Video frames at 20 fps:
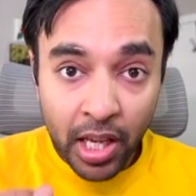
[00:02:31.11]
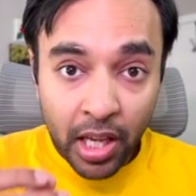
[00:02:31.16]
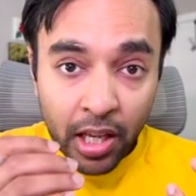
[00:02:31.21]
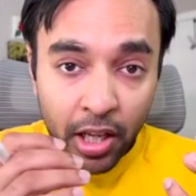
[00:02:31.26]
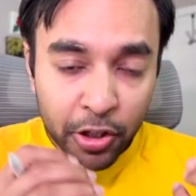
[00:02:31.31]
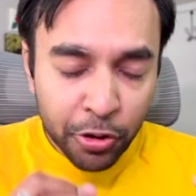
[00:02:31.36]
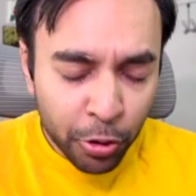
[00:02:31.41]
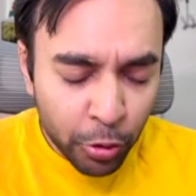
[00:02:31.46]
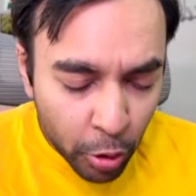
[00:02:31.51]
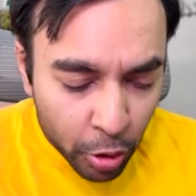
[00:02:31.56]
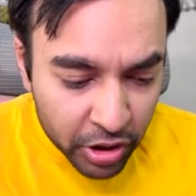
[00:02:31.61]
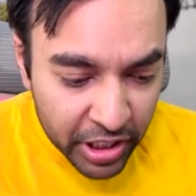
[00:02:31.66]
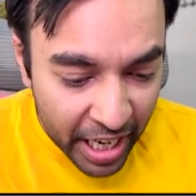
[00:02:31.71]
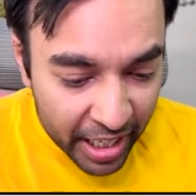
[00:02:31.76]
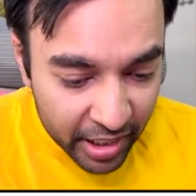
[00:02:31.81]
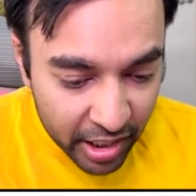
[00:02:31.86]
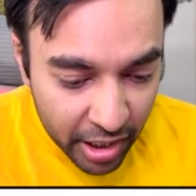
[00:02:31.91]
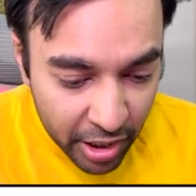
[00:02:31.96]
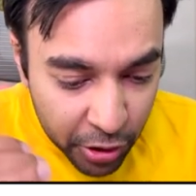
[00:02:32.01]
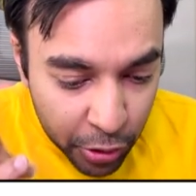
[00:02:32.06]
you know
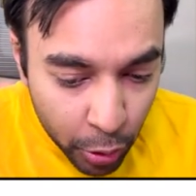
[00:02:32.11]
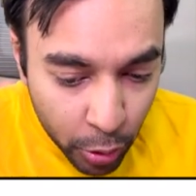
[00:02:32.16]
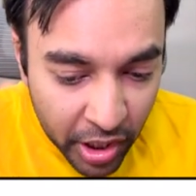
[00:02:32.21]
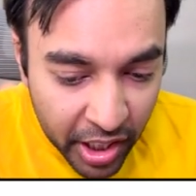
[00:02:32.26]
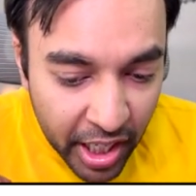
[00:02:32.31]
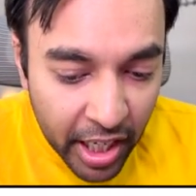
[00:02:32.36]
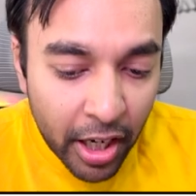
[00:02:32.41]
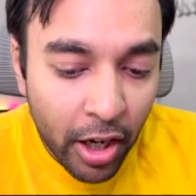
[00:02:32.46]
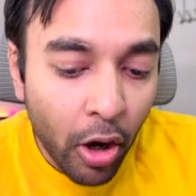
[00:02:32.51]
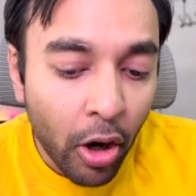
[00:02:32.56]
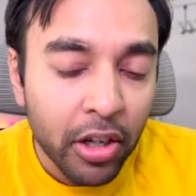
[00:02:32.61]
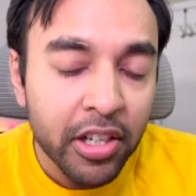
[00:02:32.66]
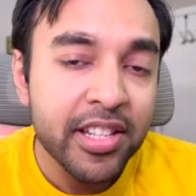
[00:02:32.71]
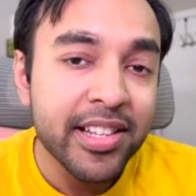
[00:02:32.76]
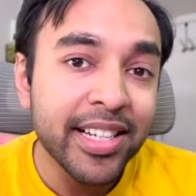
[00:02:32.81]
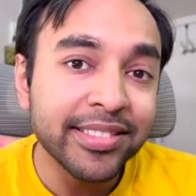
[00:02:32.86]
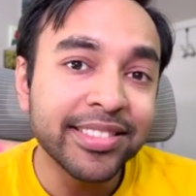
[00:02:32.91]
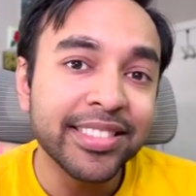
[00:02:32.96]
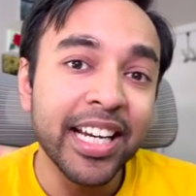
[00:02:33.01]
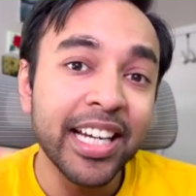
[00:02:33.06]
that you cannot
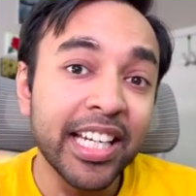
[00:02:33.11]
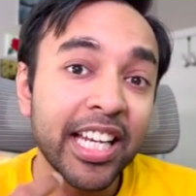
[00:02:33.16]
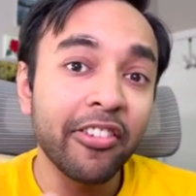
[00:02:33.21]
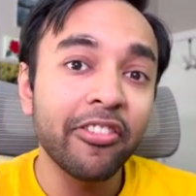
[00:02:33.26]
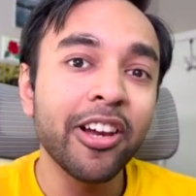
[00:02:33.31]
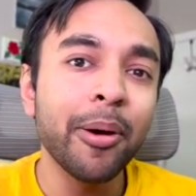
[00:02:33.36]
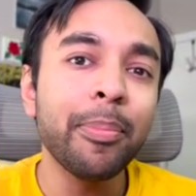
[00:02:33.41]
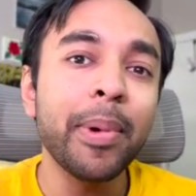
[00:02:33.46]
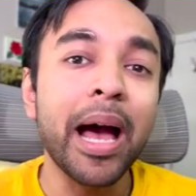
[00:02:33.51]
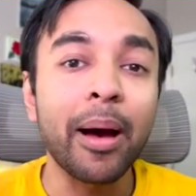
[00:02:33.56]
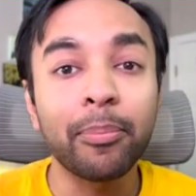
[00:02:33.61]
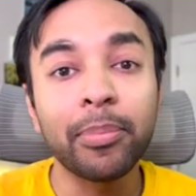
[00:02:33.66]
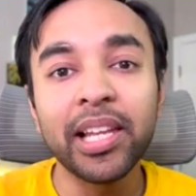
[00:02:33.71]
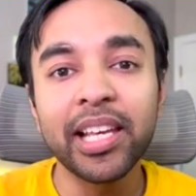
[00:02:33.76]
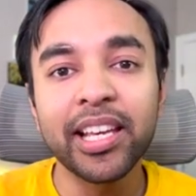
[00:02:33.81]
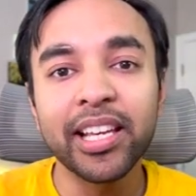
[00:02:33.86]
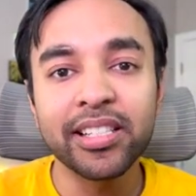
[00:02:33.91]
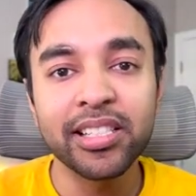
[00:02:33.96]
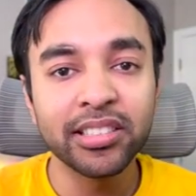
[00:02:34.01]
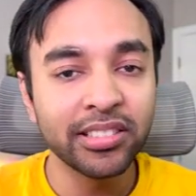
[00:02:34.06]
just develop
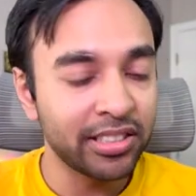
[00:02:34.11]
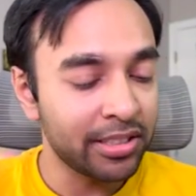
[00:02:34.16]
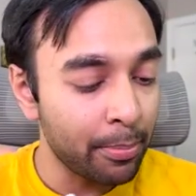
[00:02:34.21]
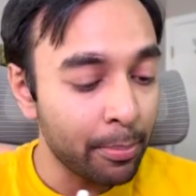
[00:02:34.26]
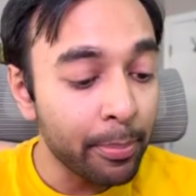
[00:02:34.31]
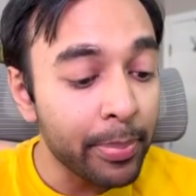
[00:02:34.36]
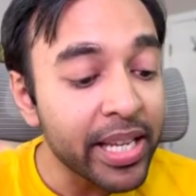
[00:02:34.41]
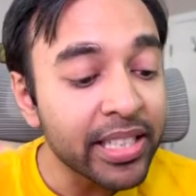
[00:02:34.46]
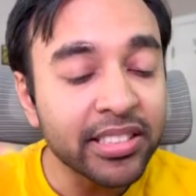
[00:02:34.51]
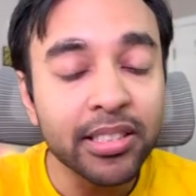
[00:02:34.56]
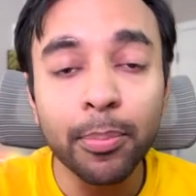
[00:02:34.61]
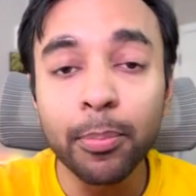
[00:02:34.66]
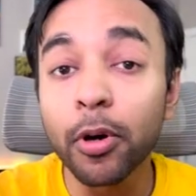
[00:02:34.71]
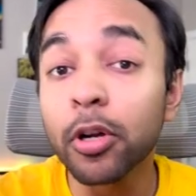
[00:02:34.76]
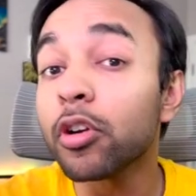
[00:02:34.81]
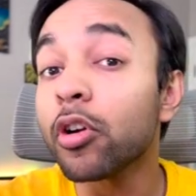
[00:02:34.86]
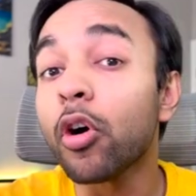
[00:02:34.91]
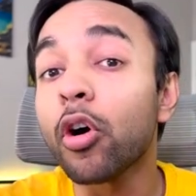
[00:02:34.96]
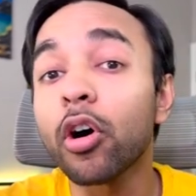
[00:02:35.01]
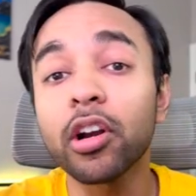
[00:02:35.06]
applications based
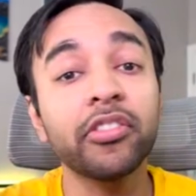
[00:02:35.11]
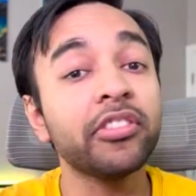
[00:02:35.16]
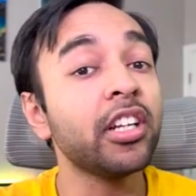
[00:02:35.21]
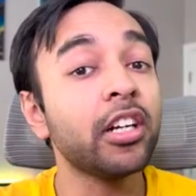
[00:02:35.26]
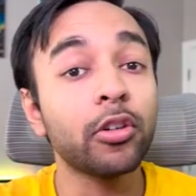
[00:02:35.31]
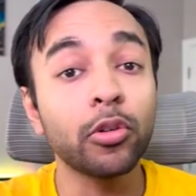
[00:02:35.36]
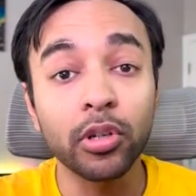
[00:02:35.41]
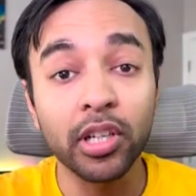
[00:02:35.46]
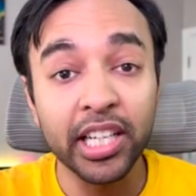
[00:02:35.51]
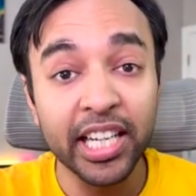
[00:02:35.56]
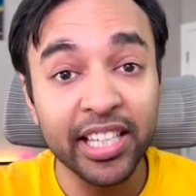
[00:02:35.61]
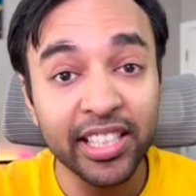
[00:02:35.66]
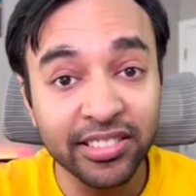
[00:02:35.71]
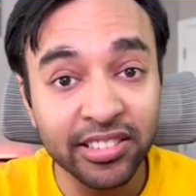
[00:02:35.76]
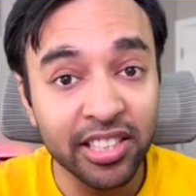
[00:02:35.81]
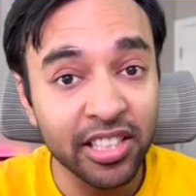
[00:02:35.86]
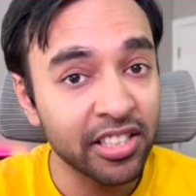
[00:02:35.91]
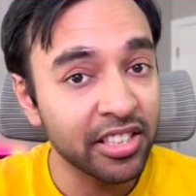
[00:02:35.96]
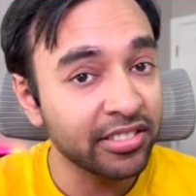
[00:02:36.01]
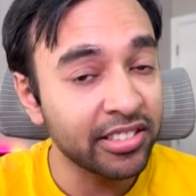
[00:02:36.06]
upon all of the data
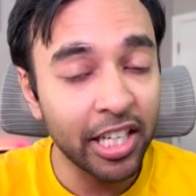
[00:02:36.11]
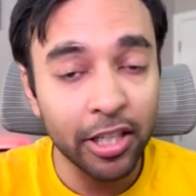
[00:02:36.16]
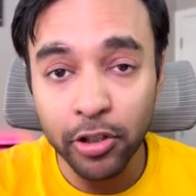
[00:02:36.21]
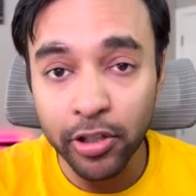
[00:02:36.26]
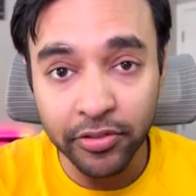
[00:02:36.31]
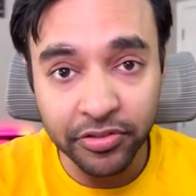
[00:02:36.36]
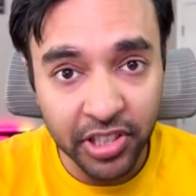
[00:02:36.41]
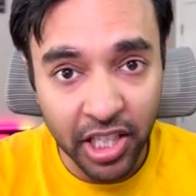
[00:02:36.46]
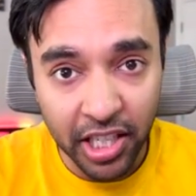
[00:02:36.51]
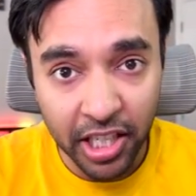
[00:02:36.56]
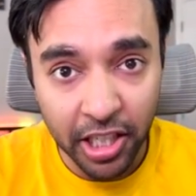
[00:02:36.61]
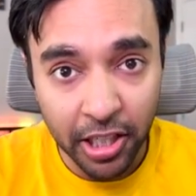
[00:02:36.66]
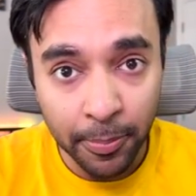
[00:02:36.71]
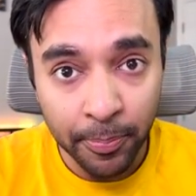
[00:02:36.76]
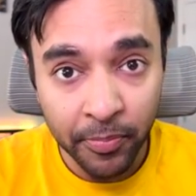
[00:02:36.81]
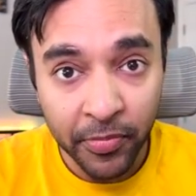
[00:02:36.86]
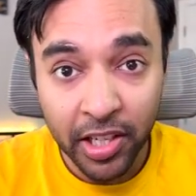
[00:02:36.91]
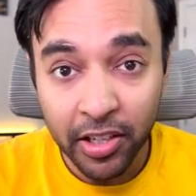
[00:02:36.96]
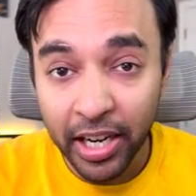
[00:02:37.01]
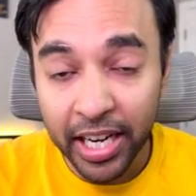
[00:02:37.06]
structures that you have studied,
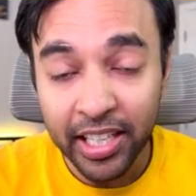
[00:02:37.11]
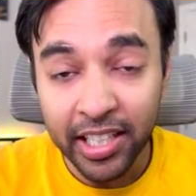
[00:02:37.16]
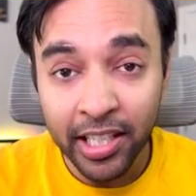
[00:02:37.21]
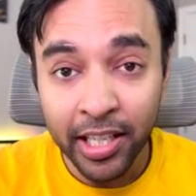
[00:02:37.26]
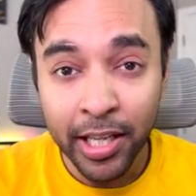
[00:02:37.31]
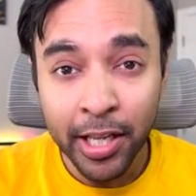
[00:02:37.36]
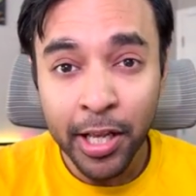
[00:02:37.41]
right?